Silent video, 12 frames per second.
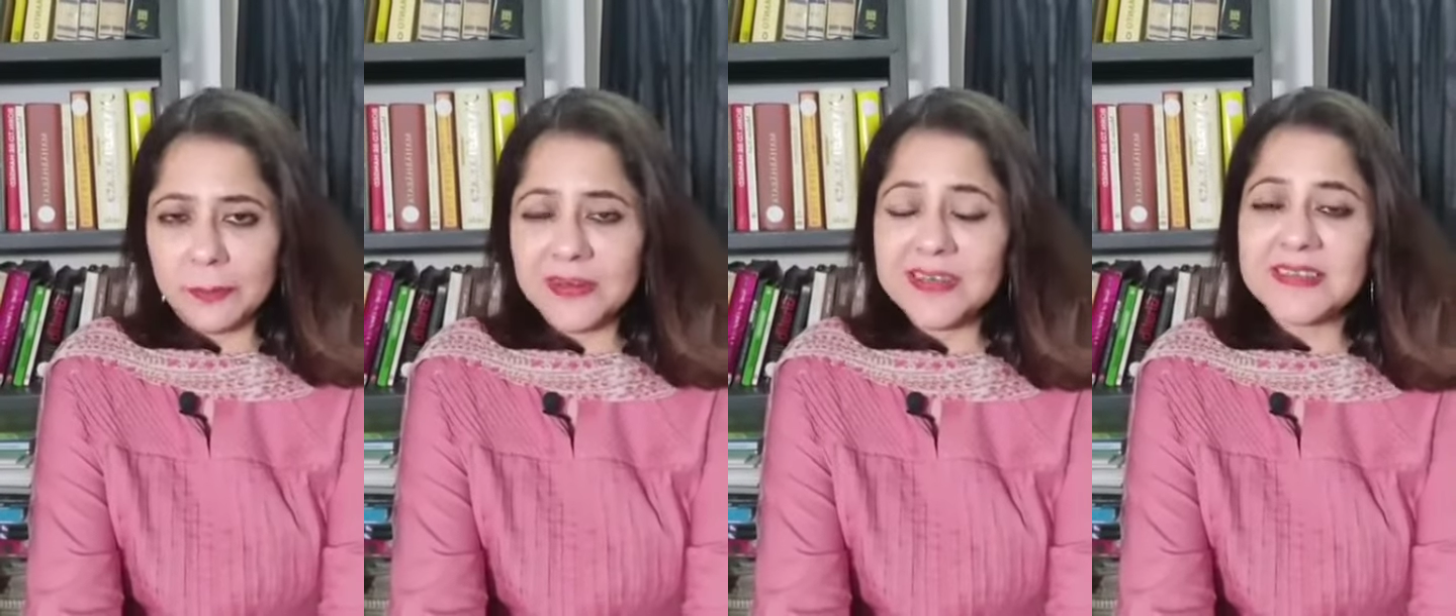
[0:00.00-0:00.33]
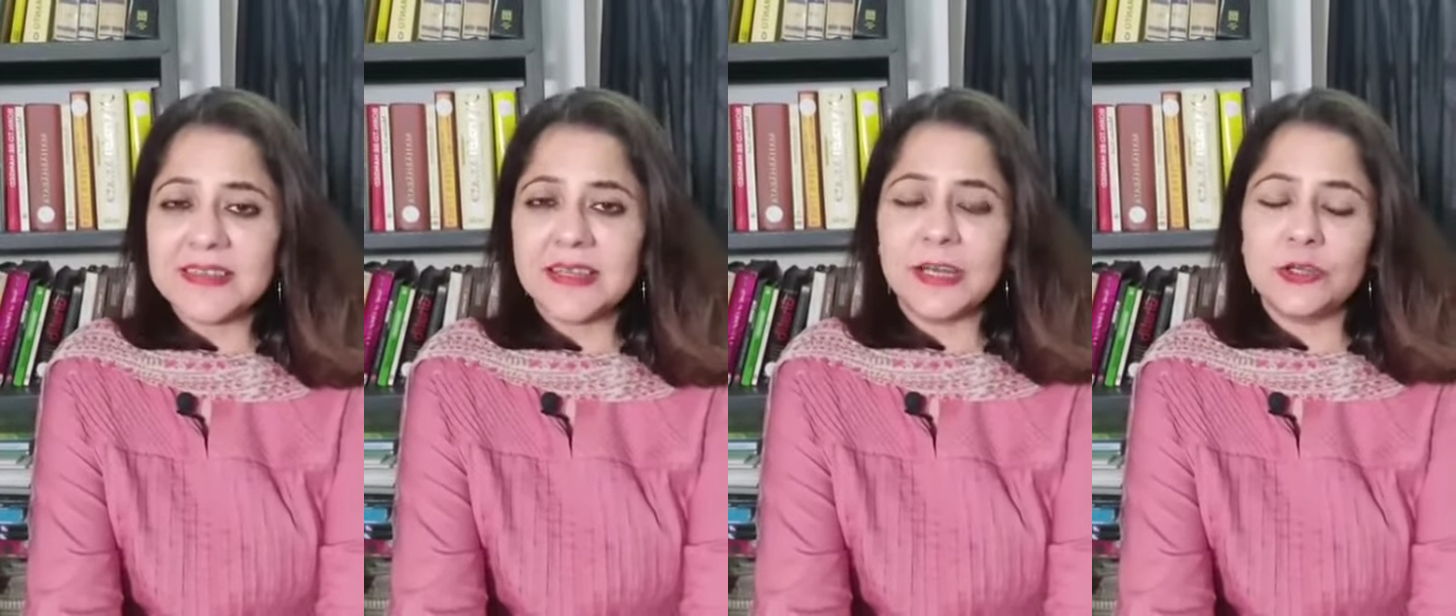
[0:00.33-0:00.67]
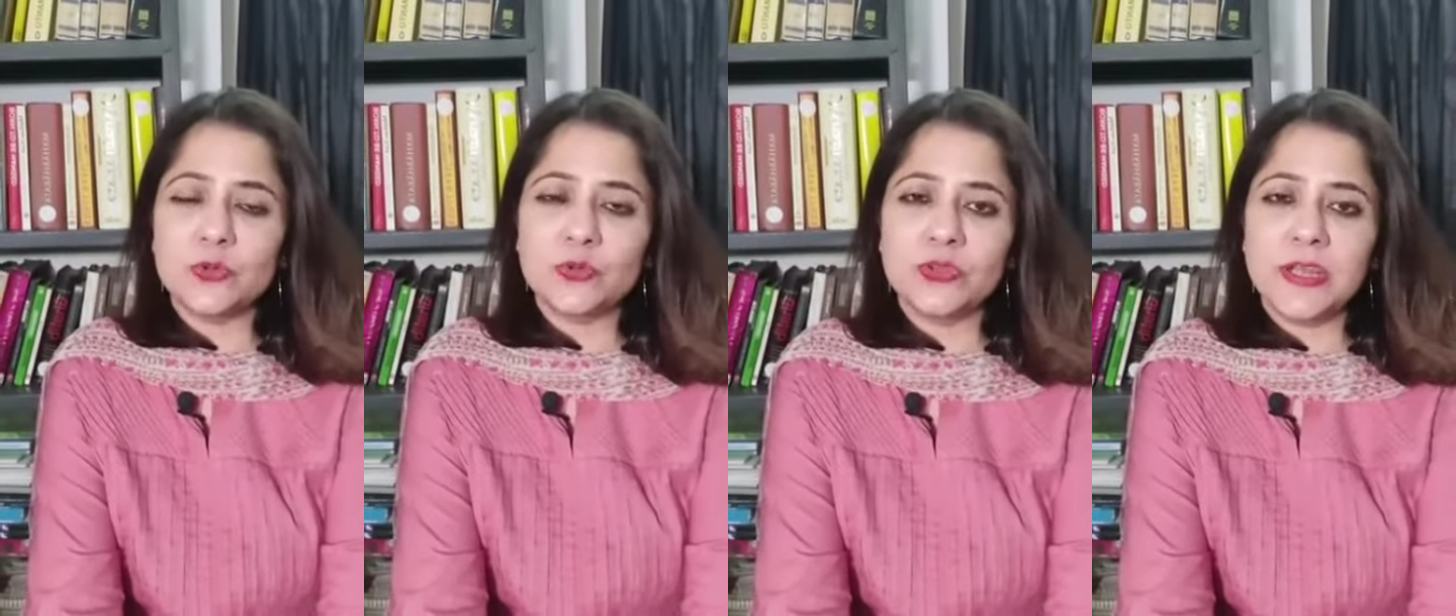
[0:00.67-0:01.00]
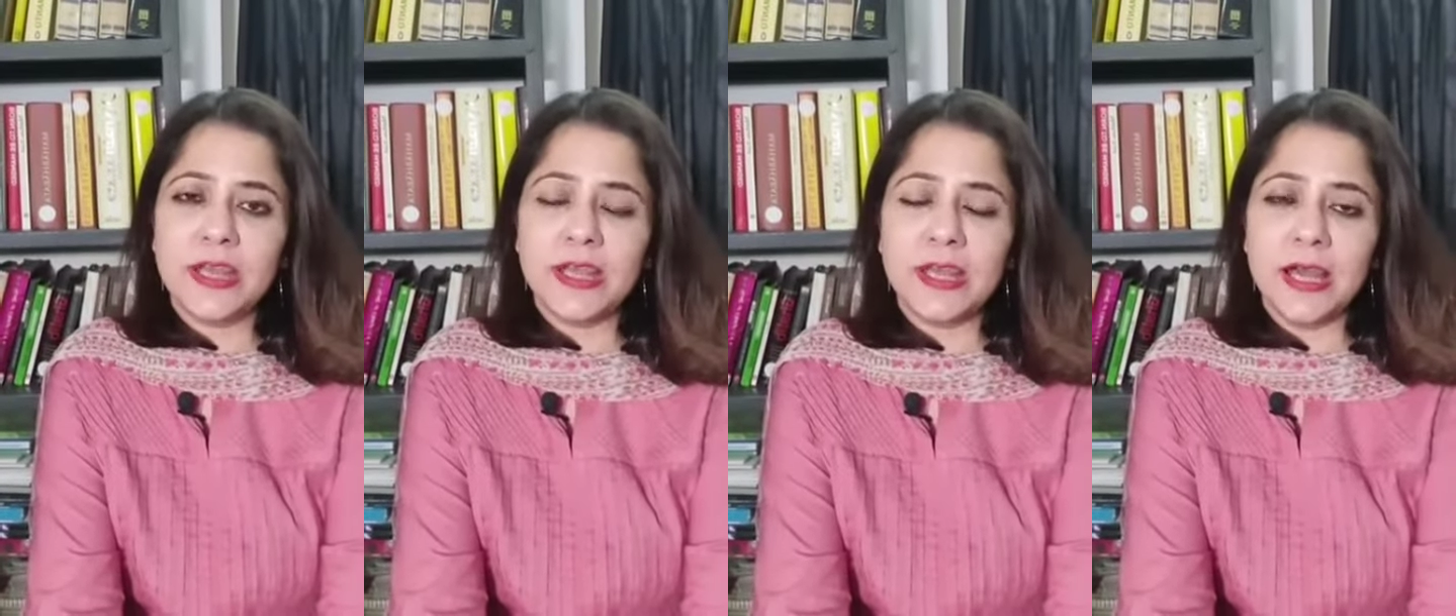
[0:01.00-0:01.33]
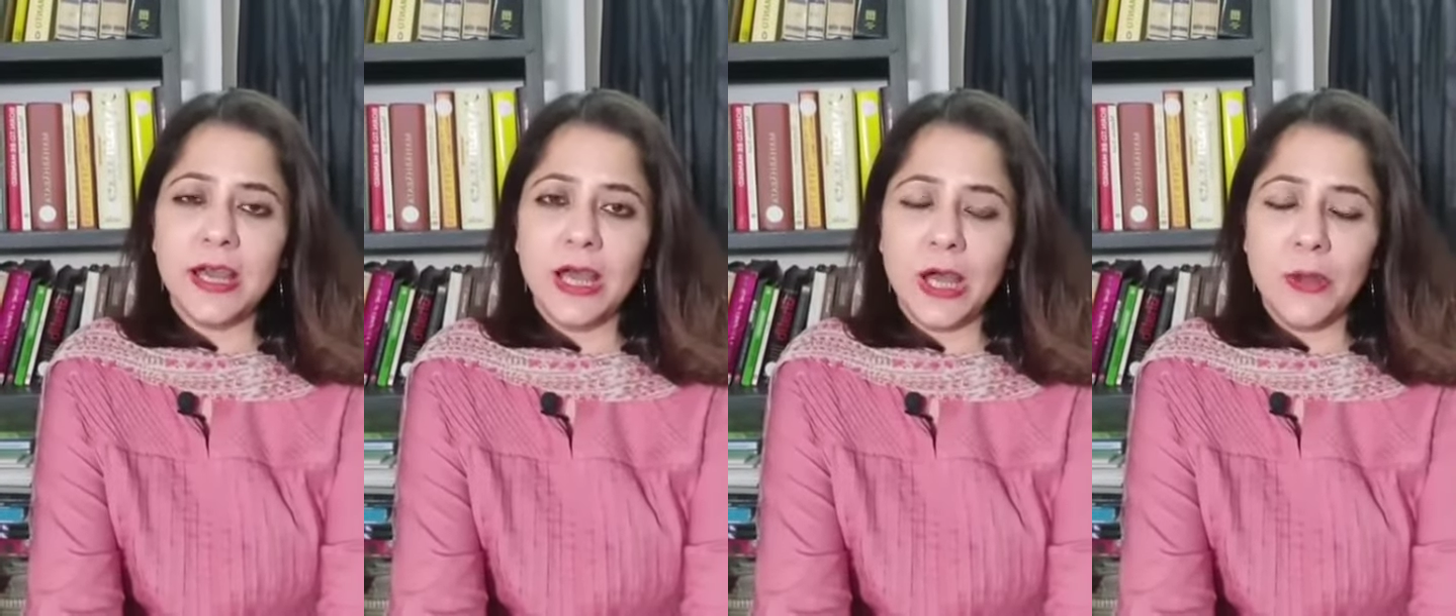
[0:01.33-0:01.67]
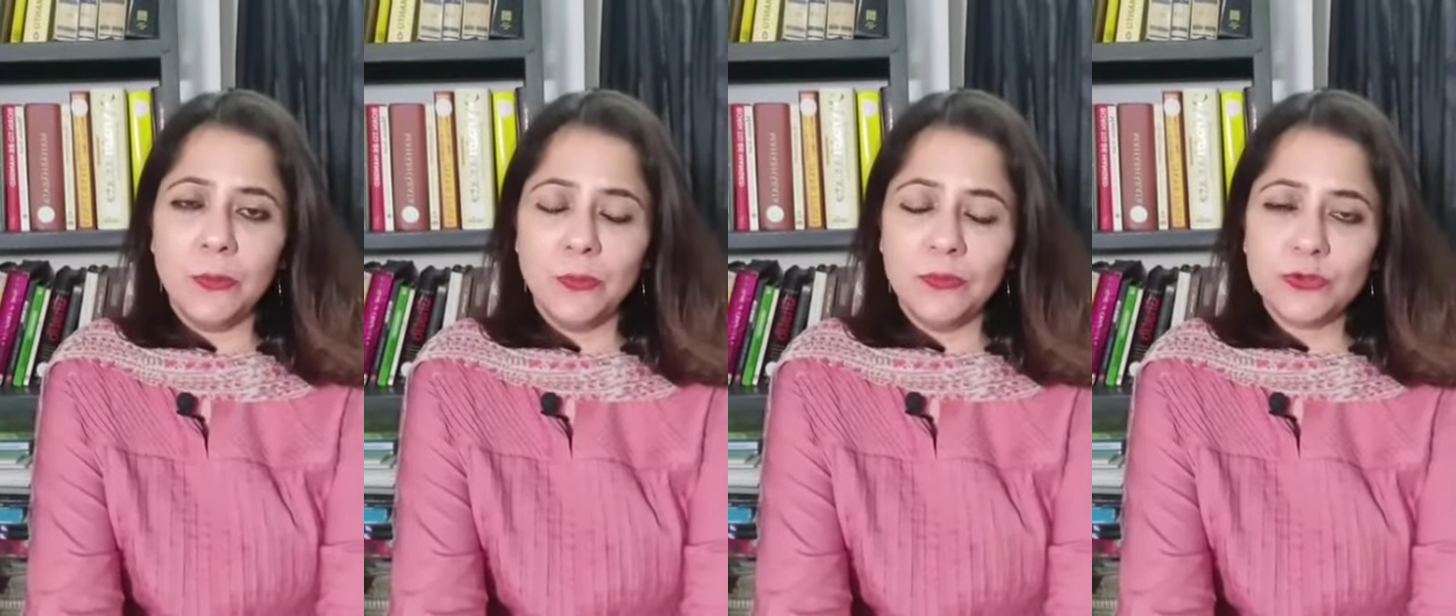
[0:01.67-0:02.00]
personally to the uh,
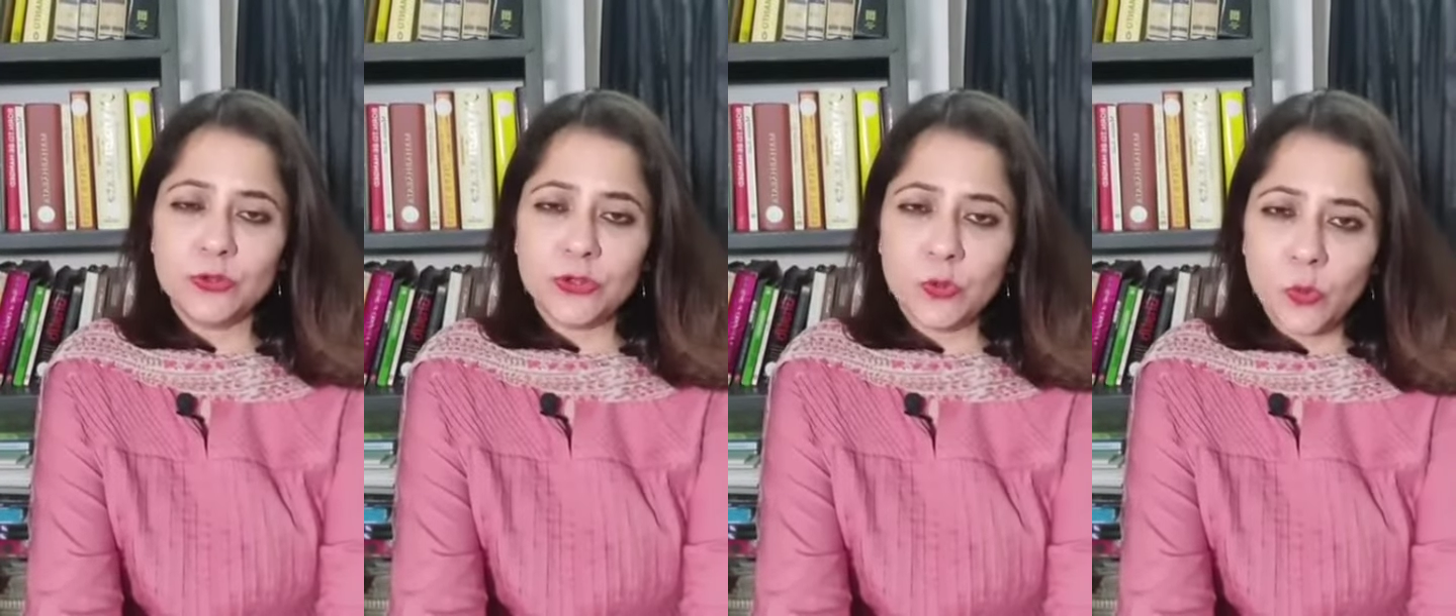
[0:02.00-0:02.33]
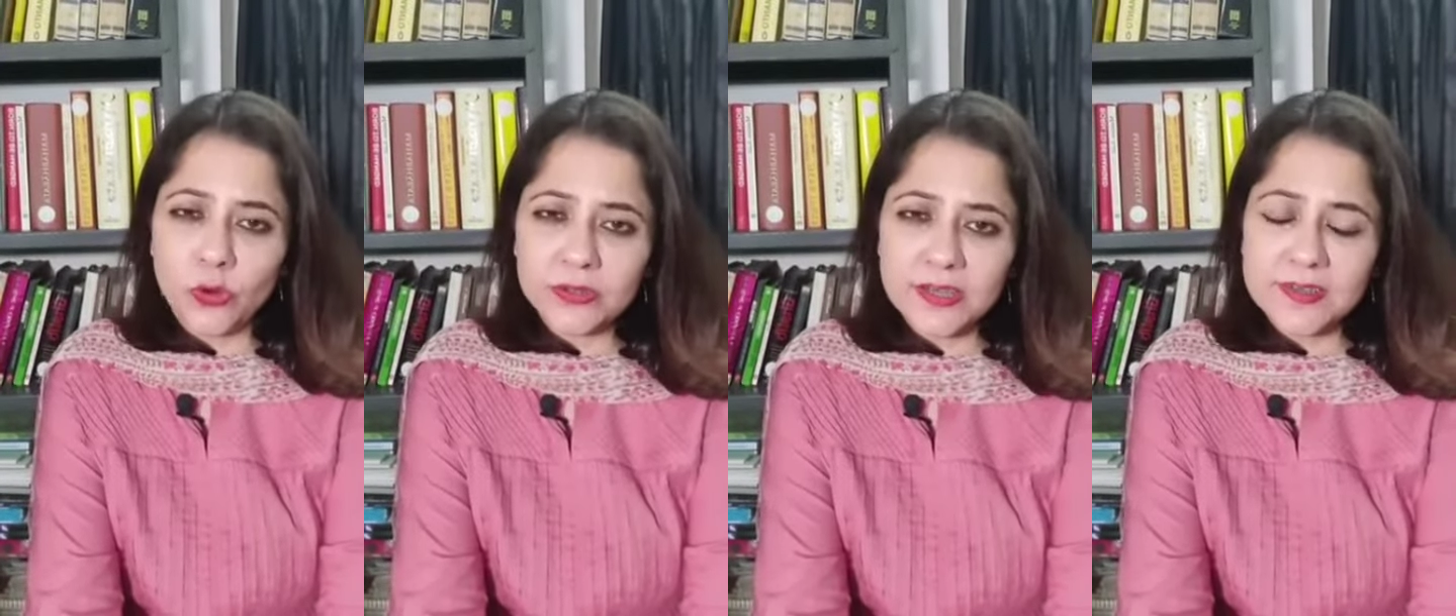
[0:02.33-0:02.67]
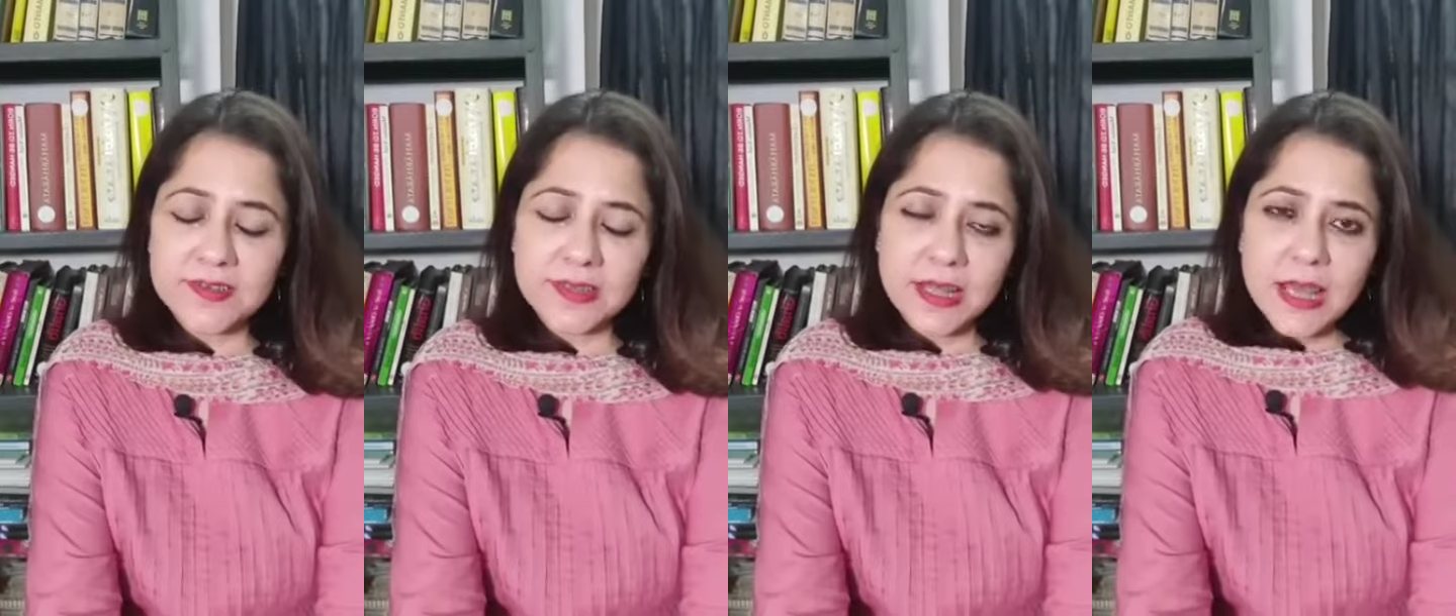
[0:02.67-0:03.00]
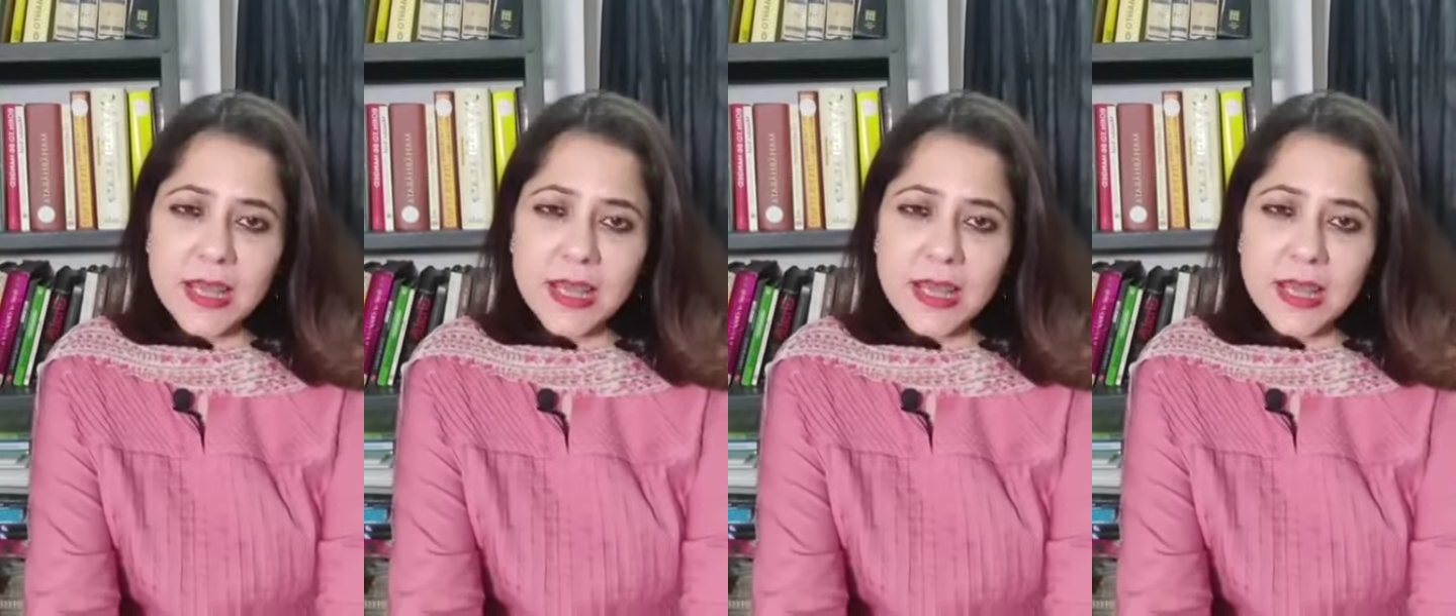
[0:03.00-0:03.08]
to the voters.